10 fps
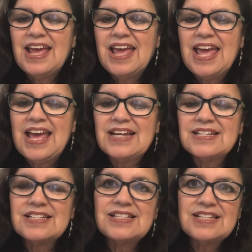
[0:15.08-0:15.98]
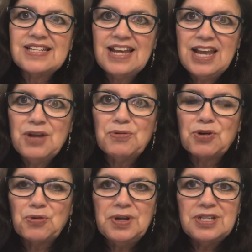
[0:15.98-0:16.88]
And today, we're
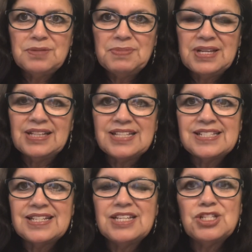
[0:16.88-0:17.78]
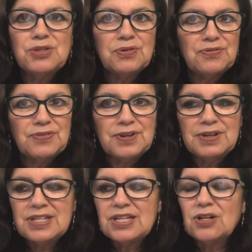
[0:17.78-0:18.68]
going to be listening to a
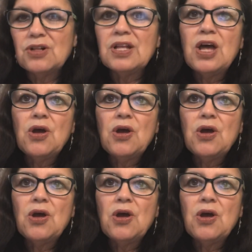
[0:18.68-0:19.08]
fairy tale